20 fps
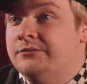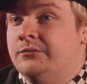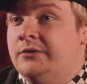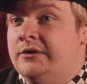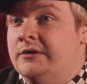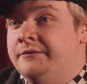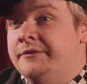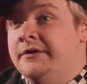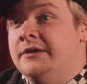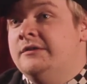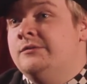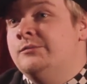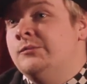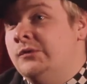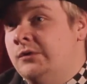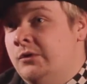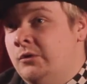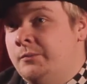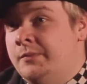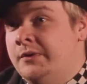really feel it's
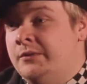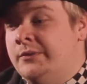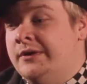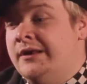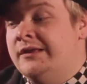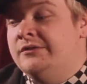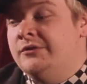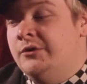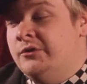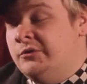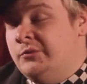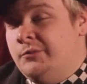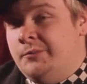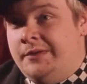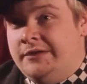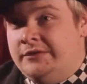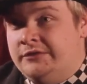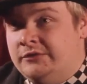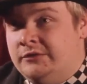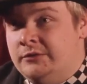more open. When I talk to
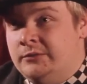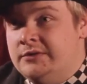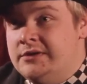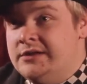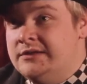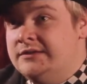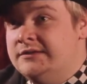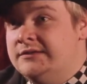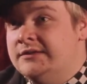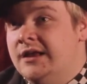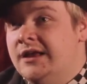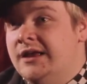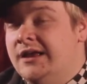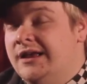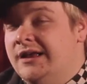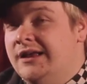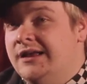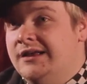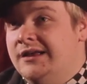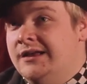my students,
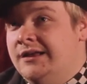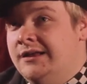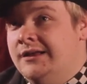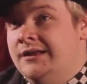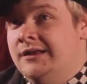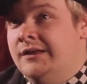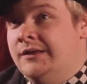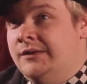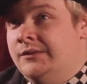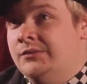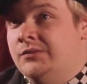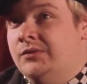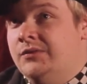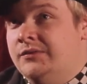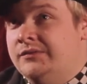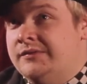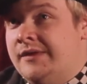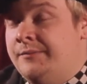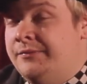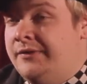
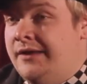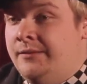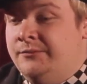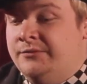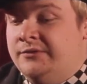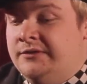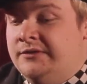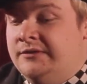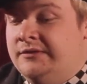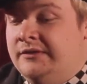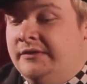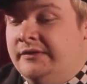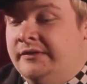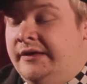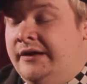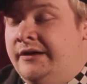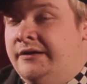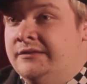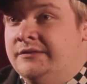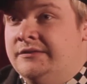sometimes
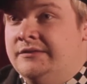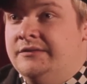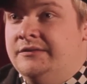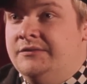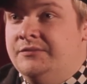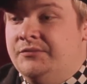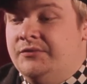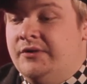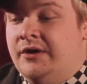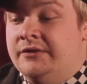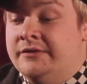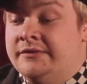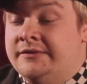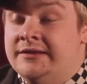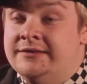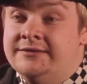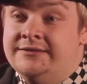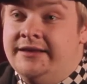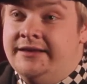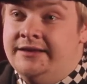they are
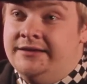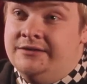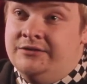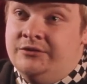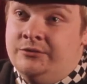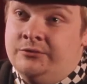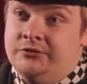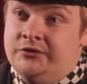still saying